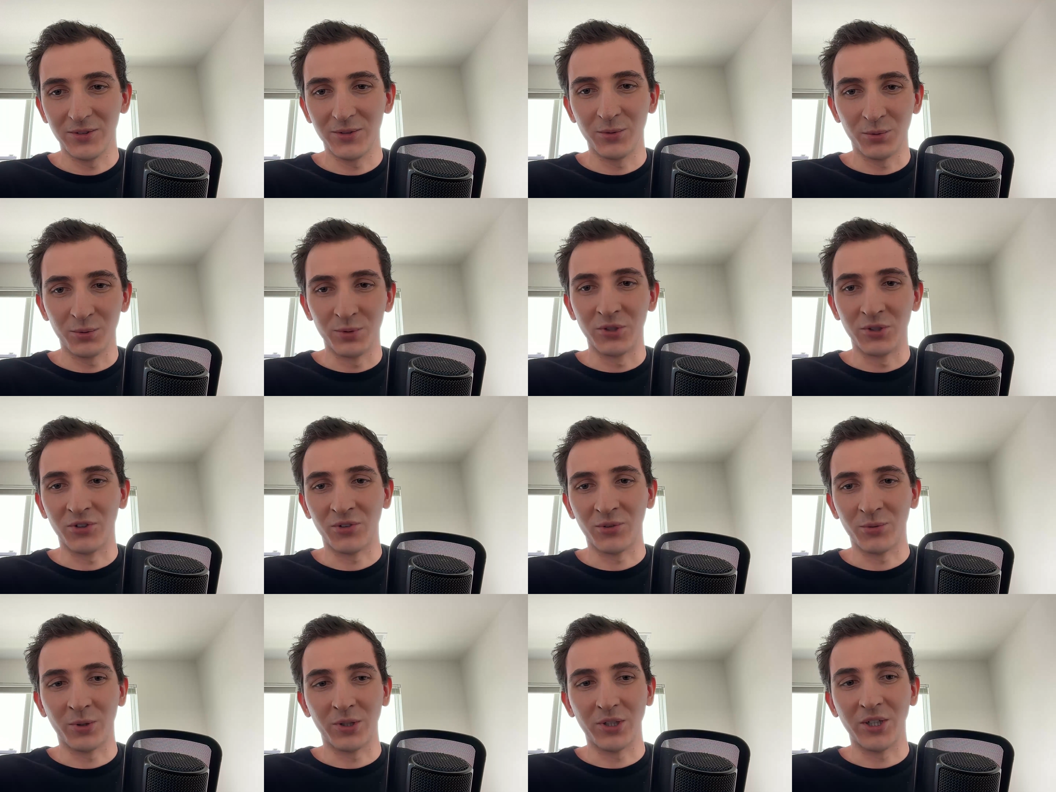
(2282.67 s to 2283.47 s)
We just
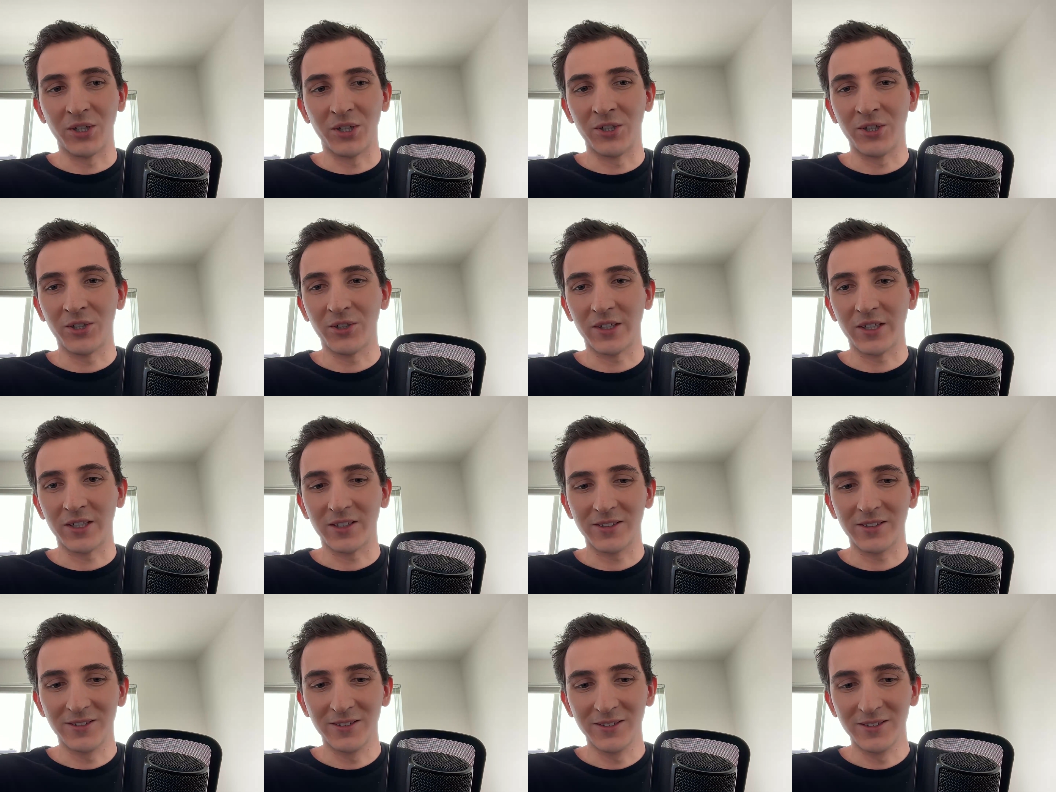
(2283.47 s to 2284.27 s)
want you to know that."
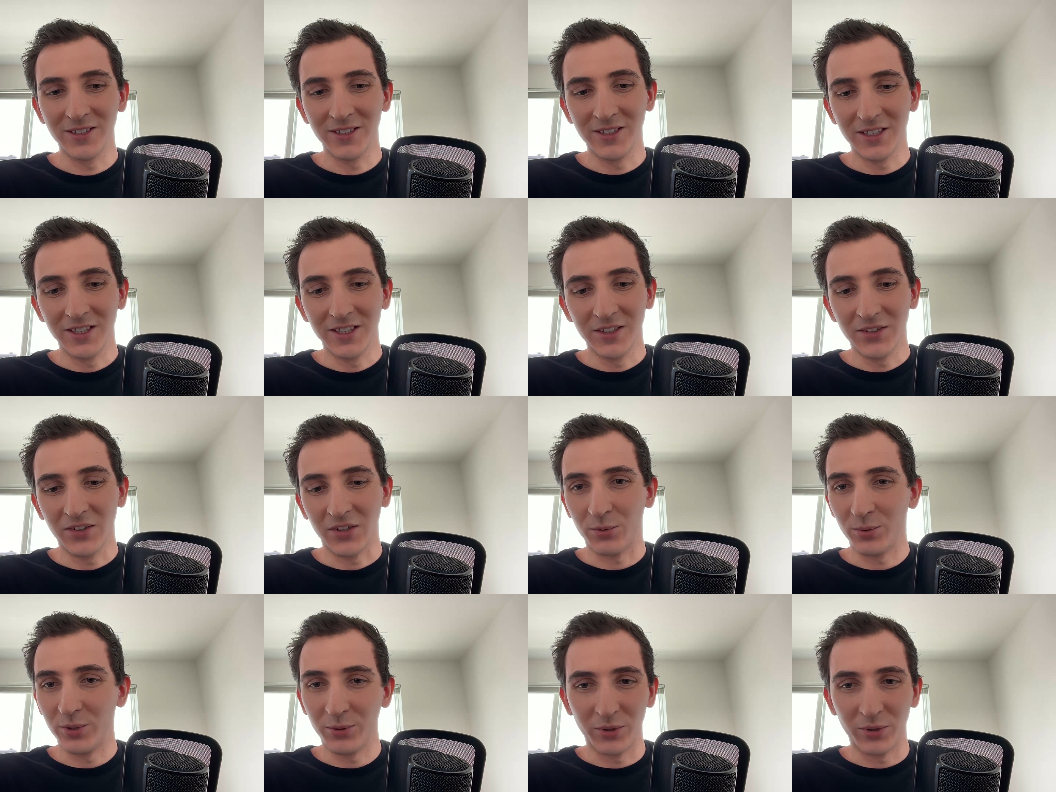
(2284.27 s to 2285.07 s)
It's like
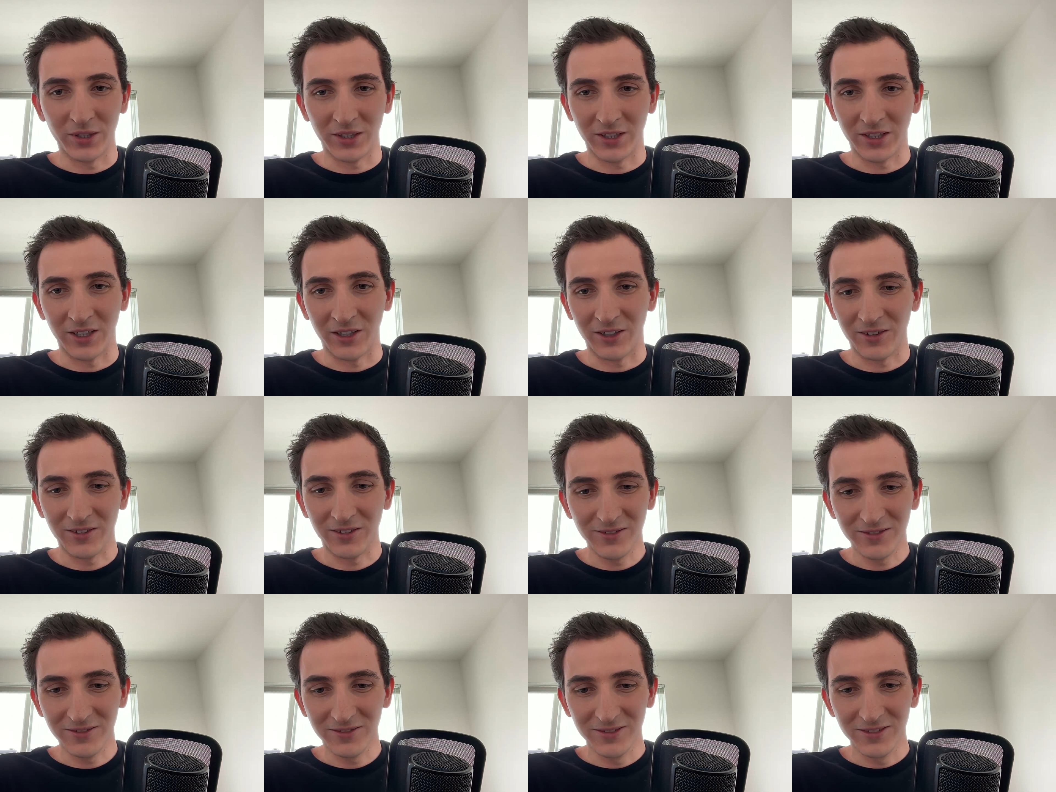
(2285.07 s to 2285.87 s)
we wouldn't care.
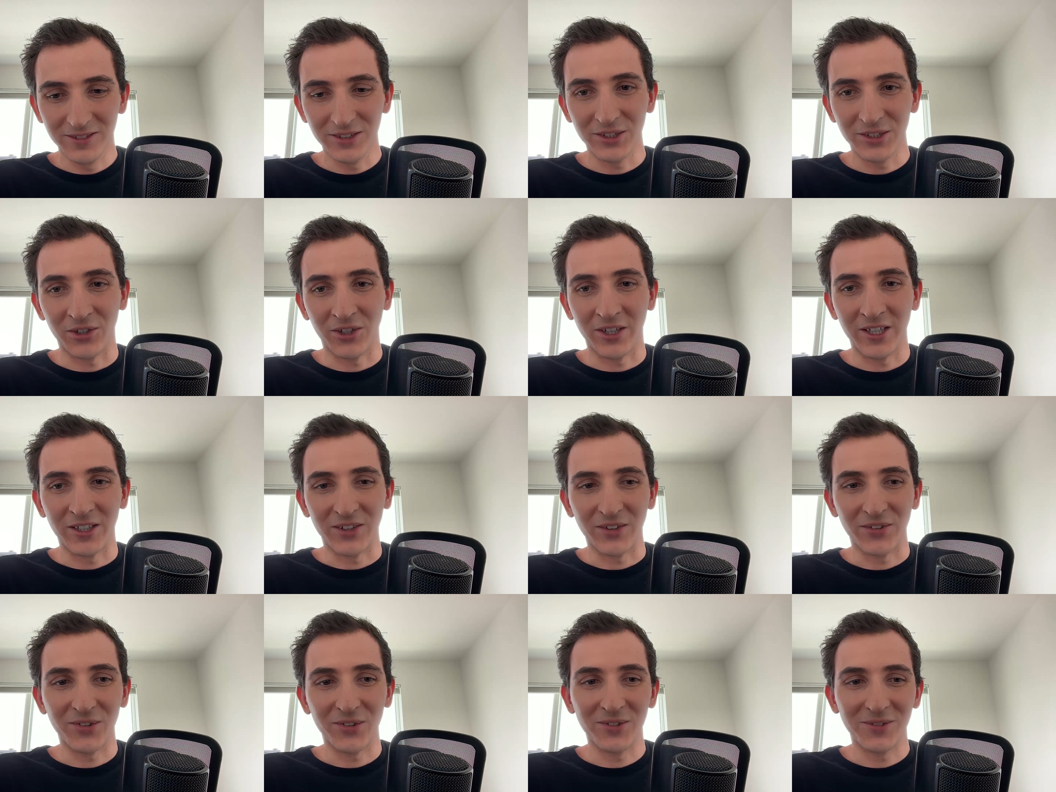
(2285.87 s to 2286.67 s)
You're
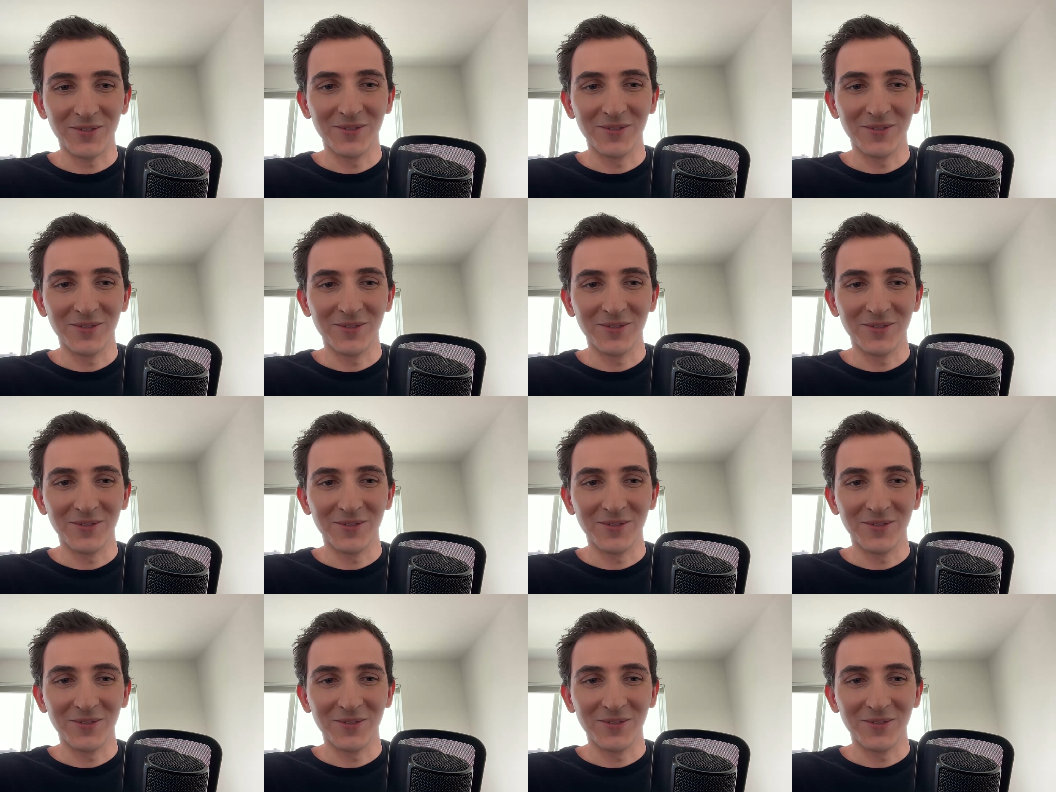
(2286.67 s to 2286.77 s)
ants.